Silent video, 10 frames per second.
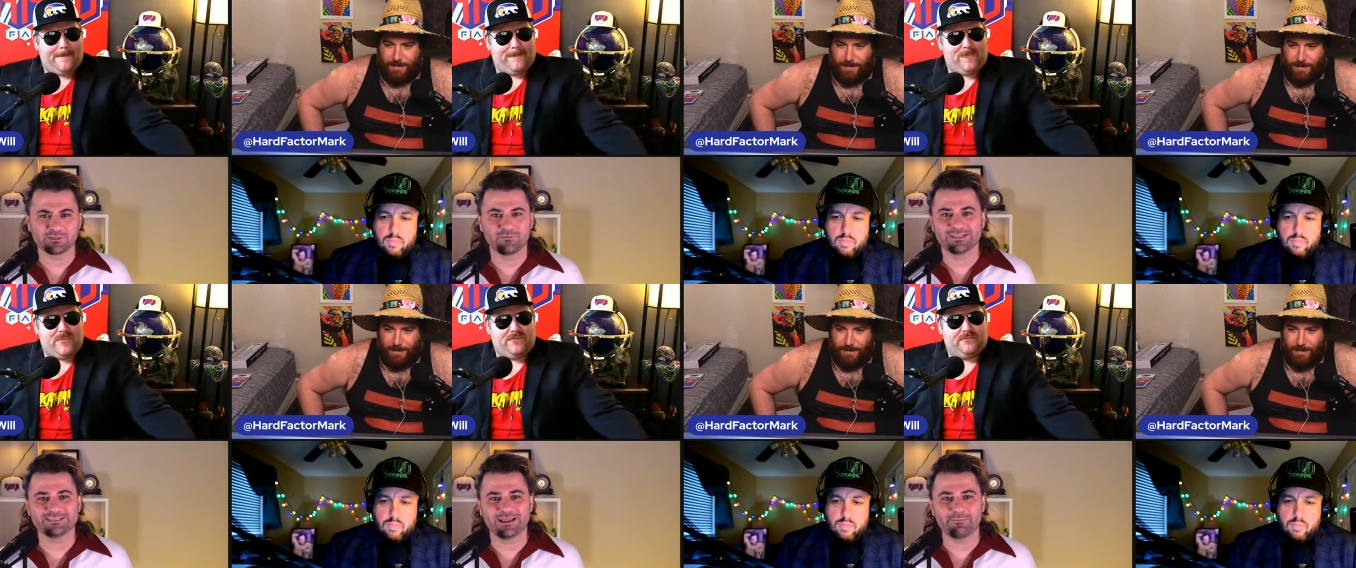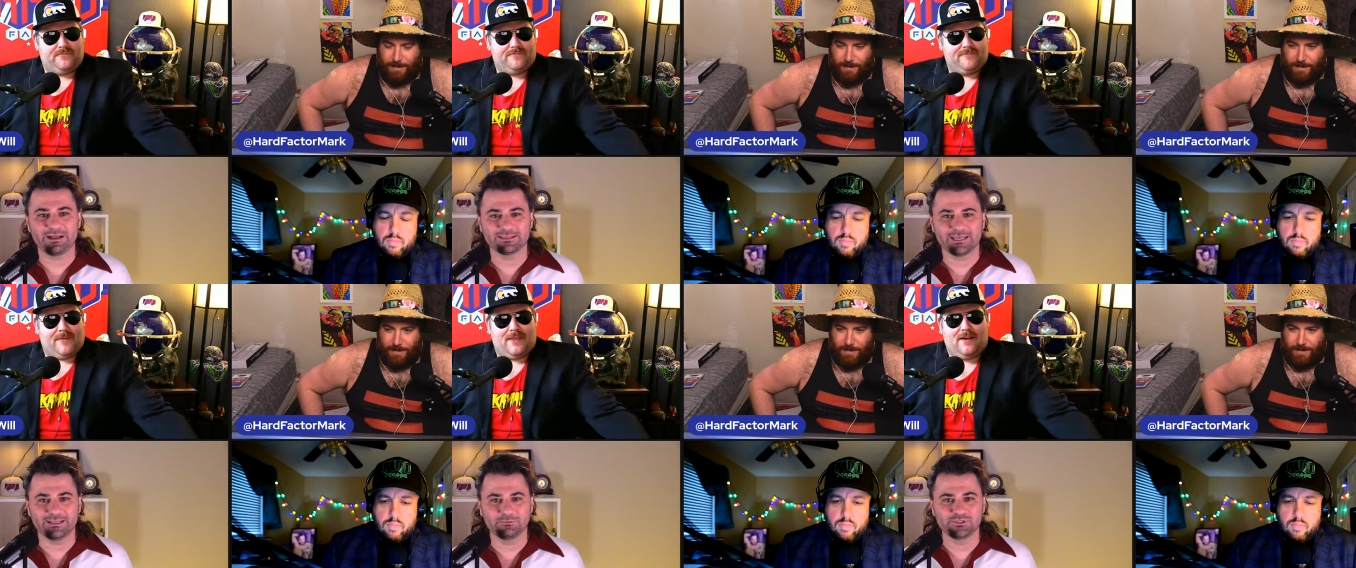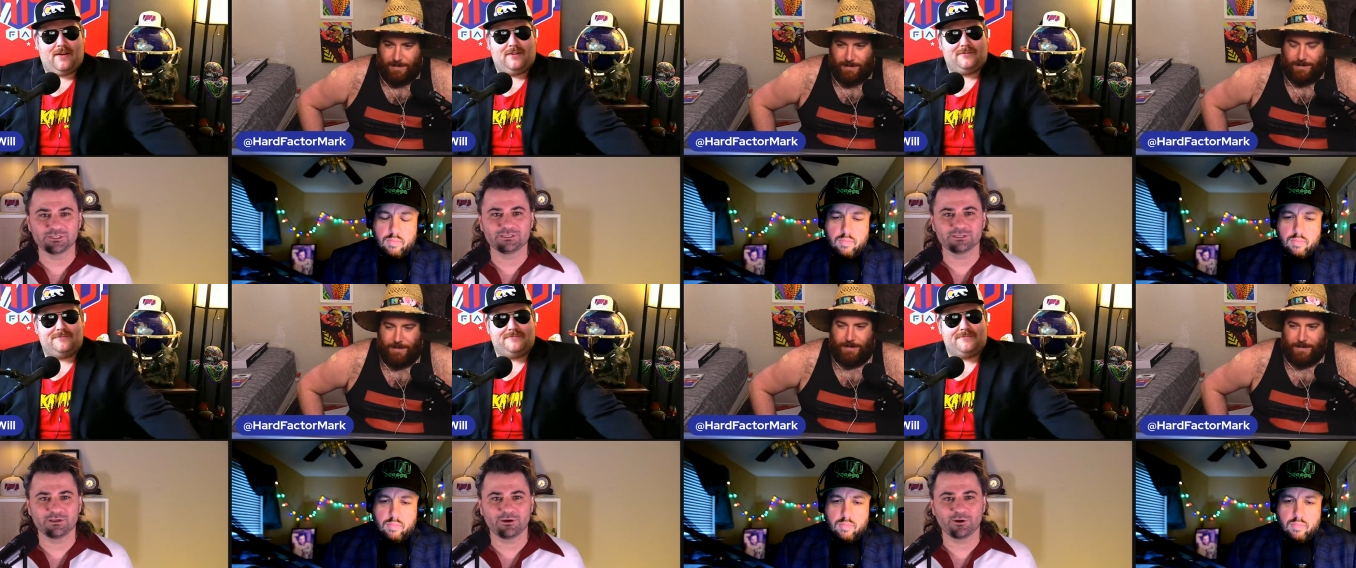Speaker 1: COVID. It's not about that. It was just
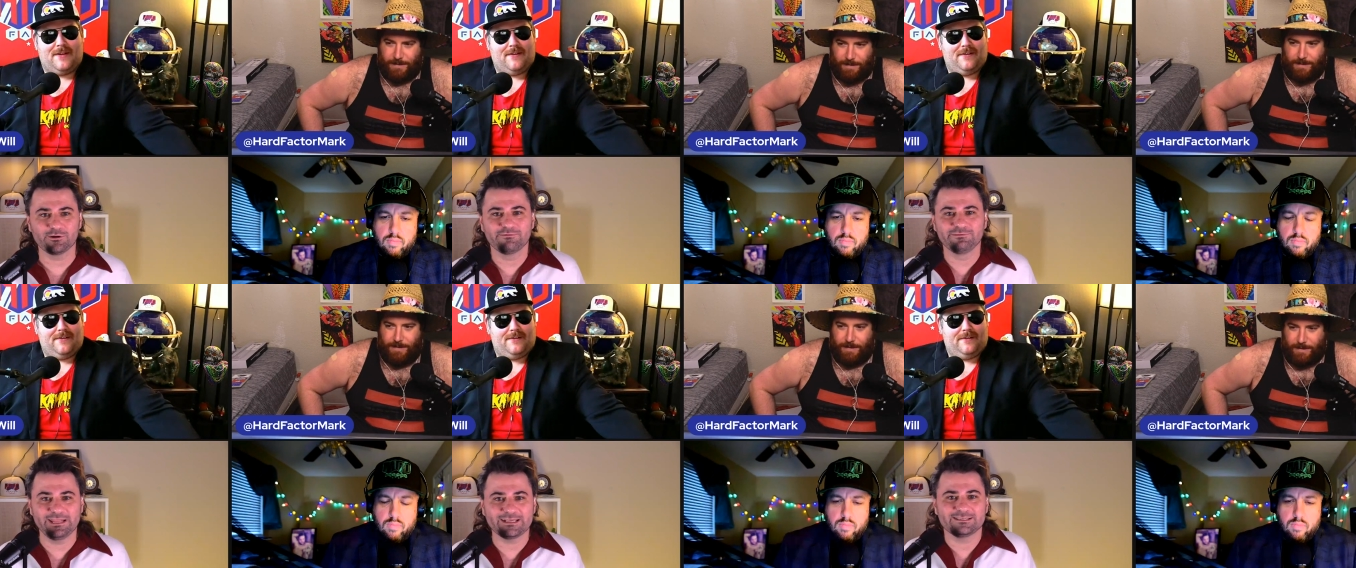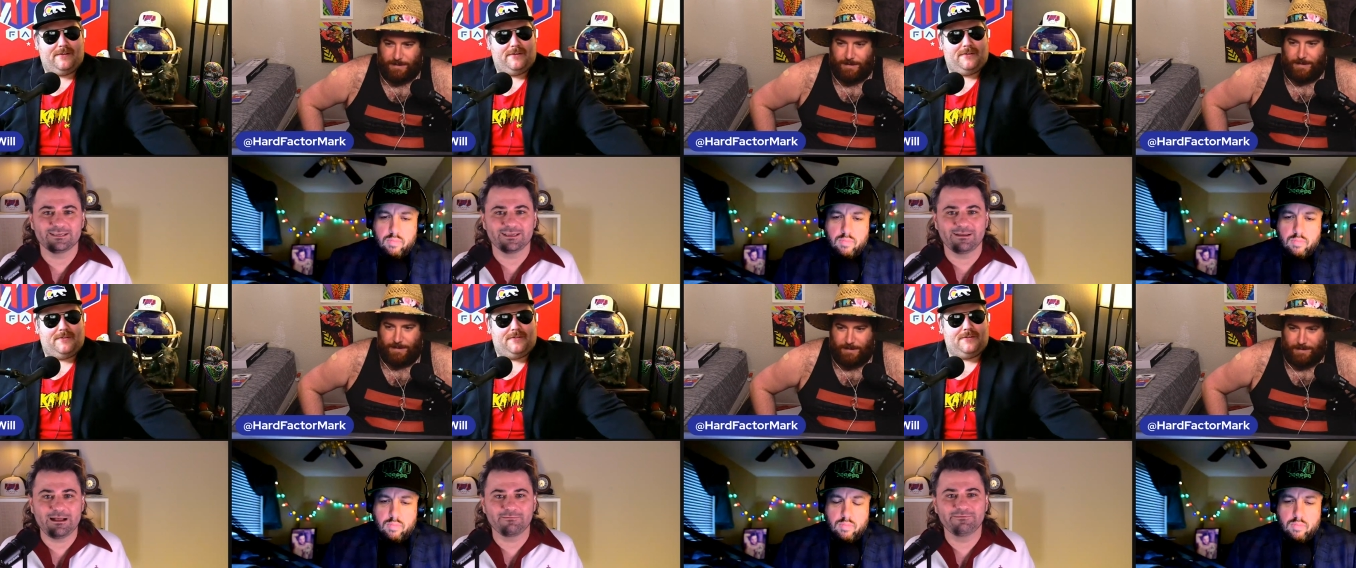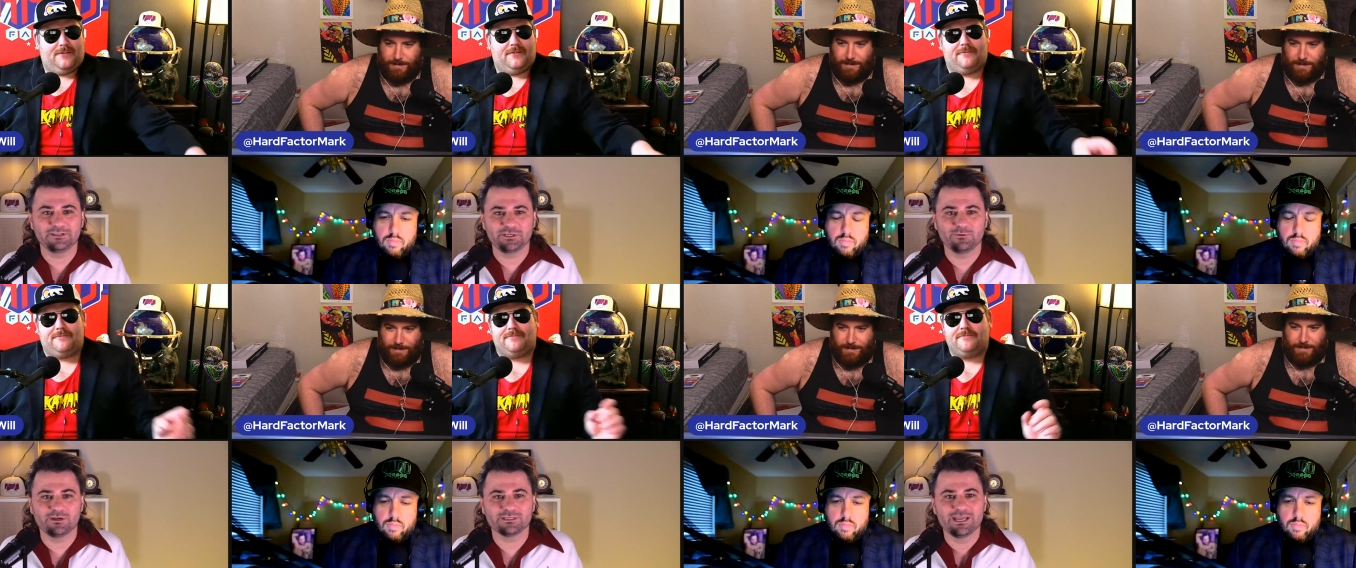her flexing of how fit she
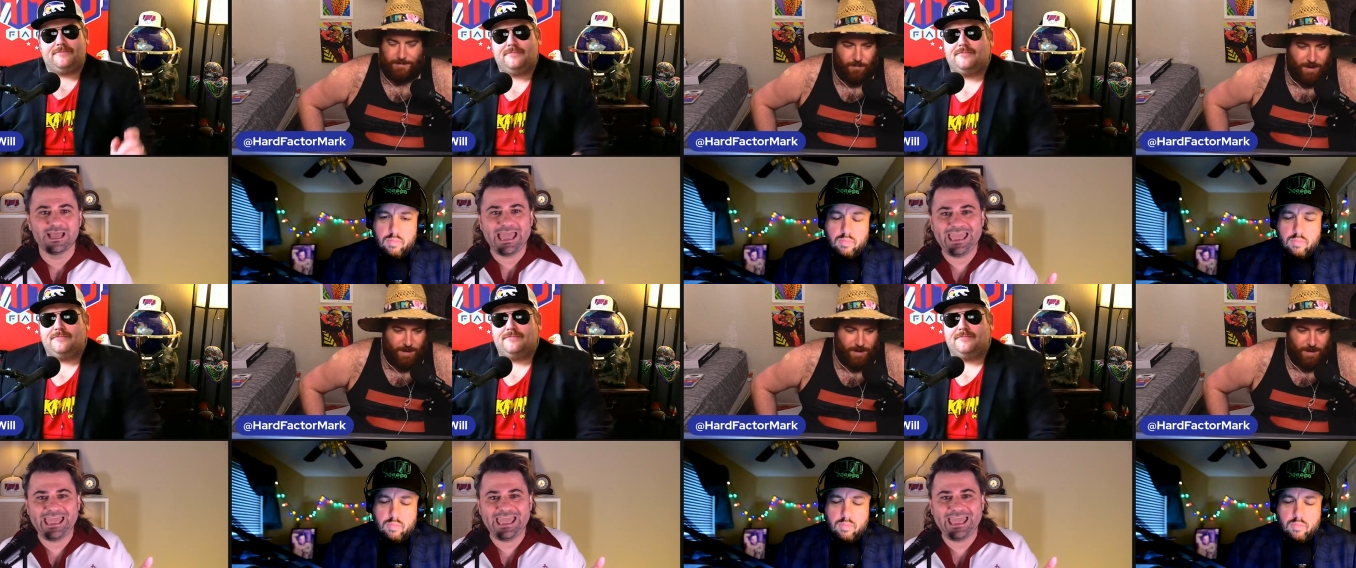was, right.